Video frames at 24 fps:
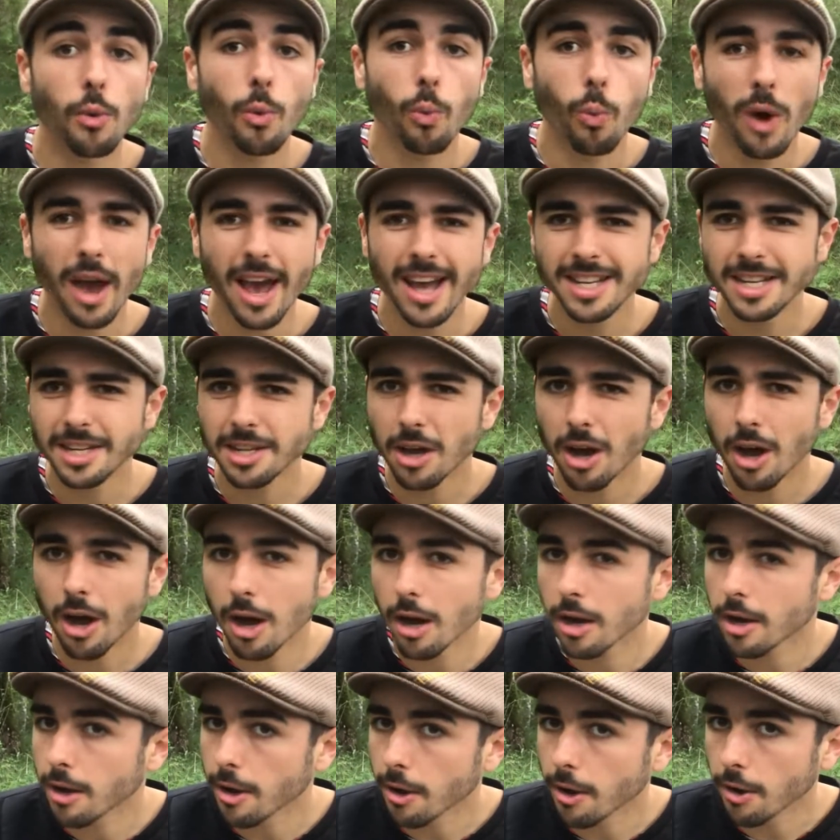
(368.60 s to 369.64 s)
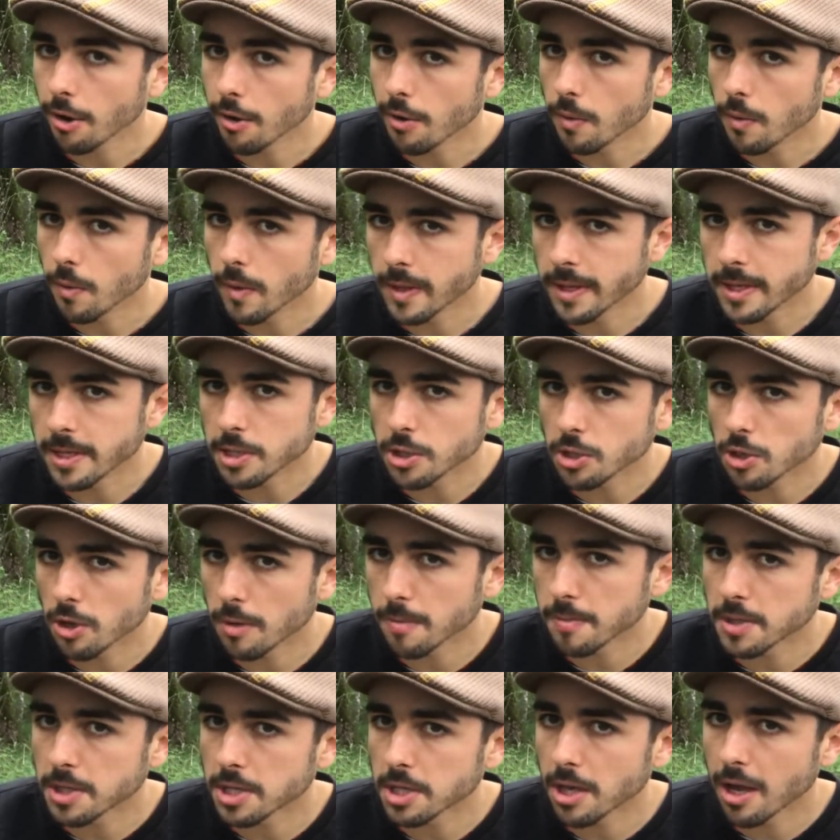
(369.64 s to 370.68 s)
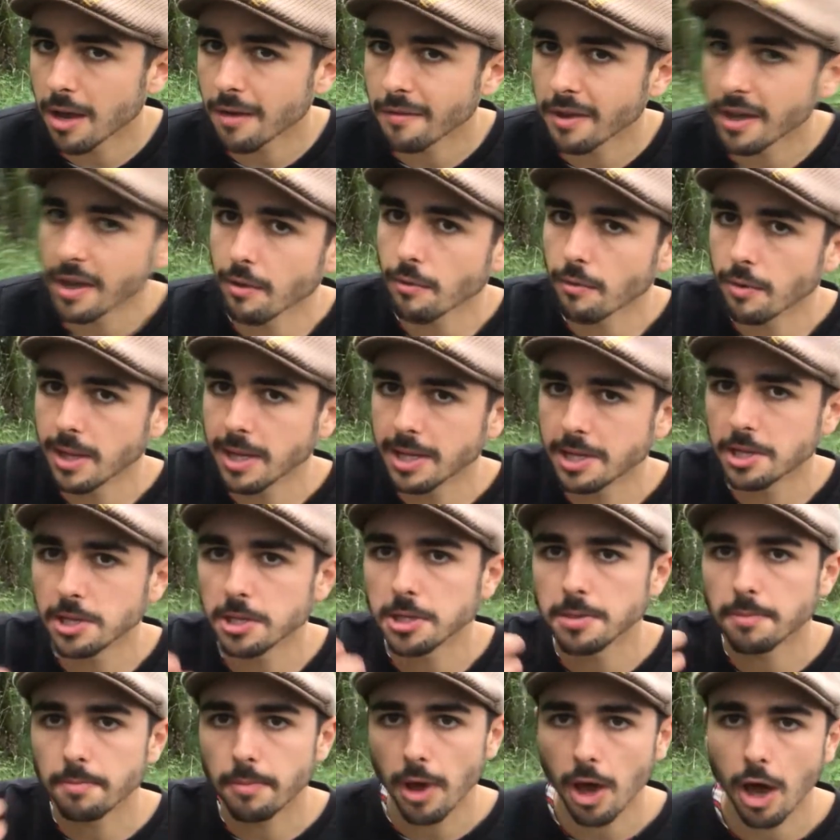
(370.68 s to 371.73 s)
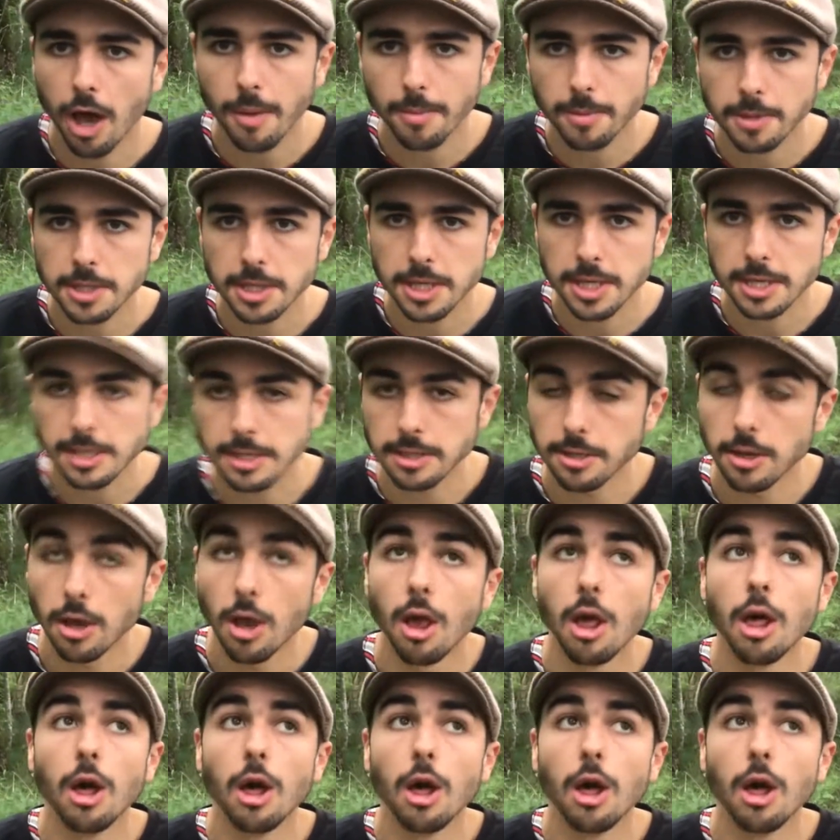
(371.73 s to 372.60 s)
where did art go when it stopped serving religious purposes?